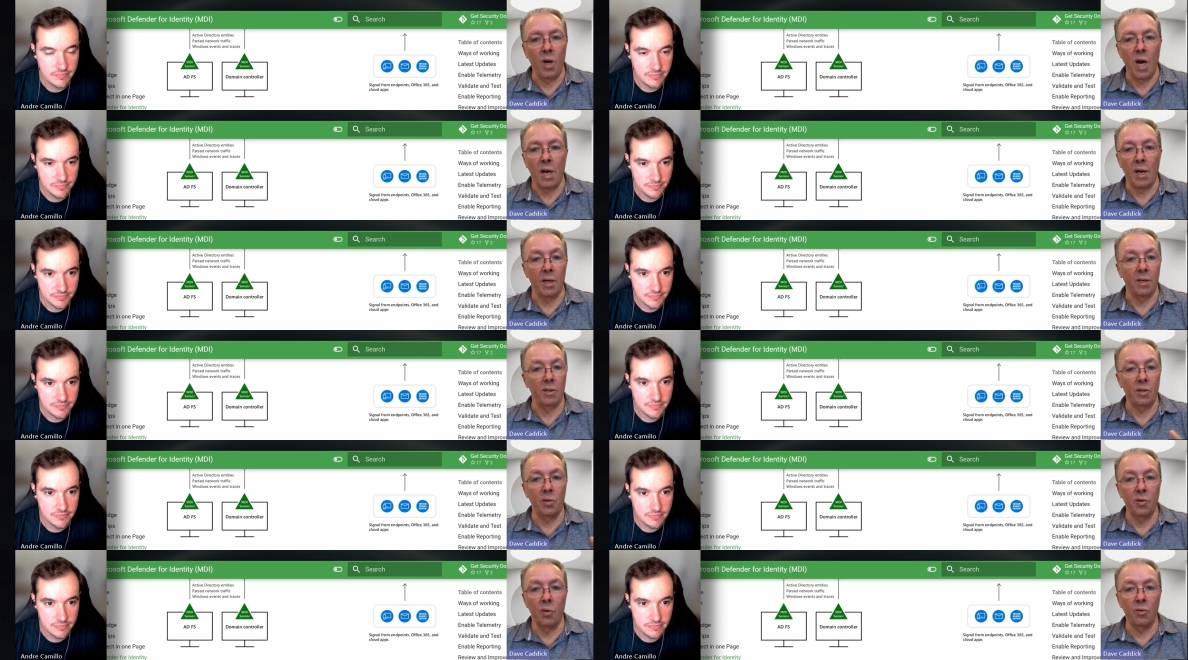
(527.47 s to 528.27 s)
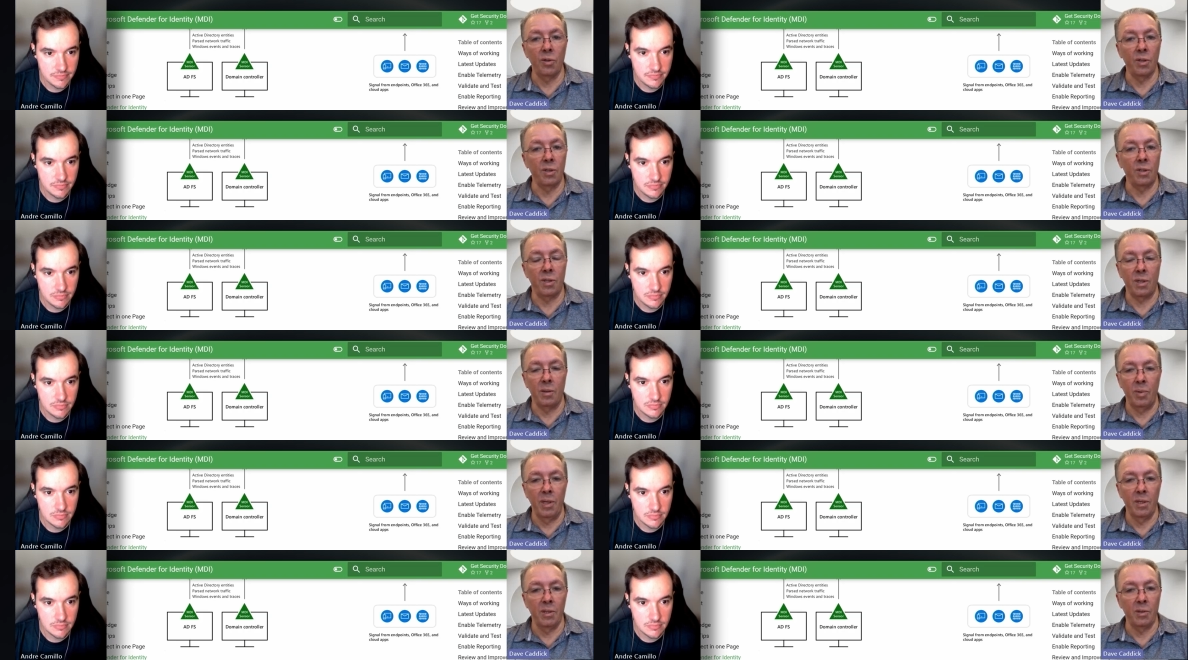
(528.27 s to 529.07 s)
Speaker 1: and I installed it
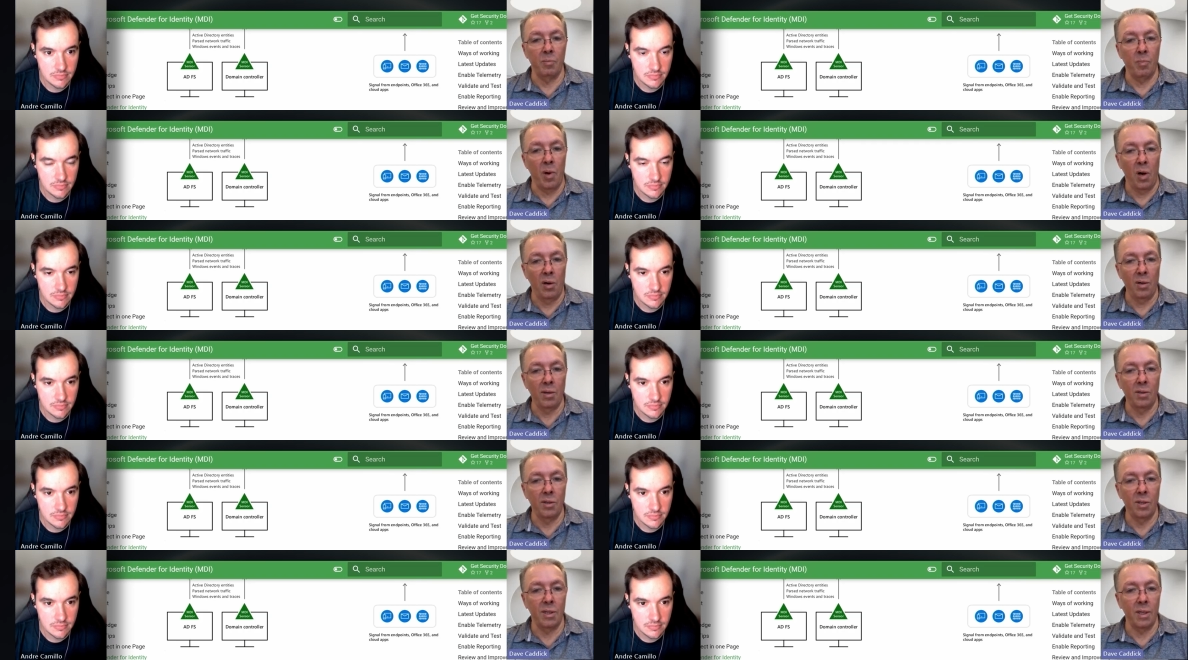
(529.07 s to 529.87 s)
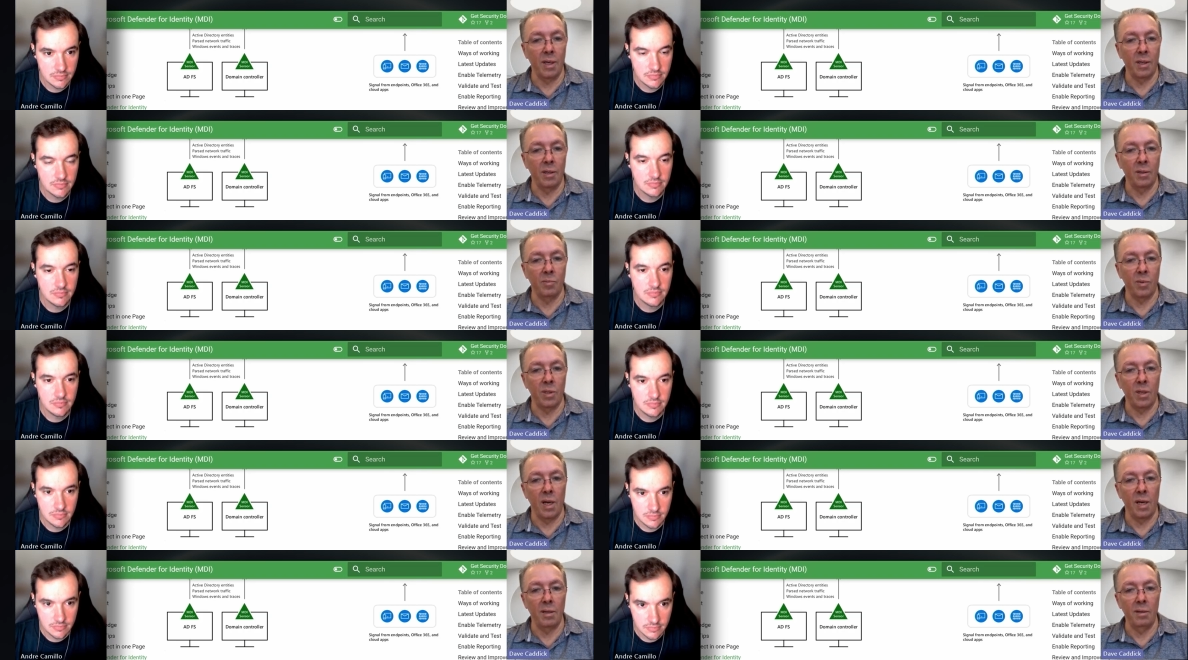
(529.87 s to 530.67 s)
simply as a POC just to get them
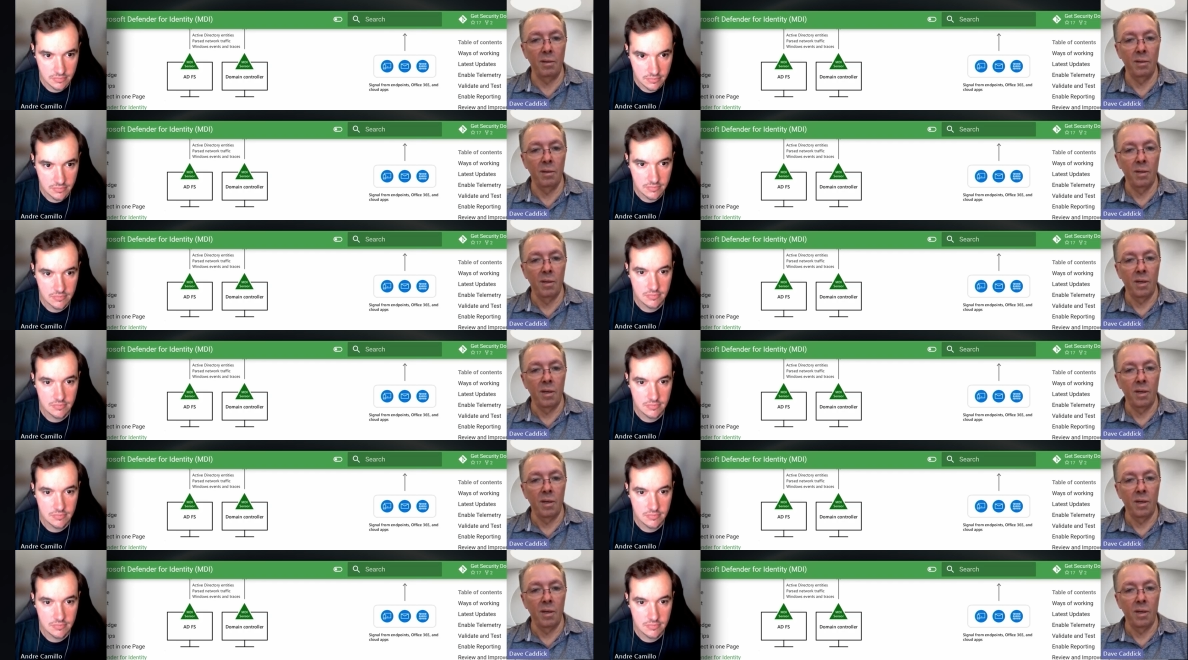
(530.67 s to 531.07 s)
started.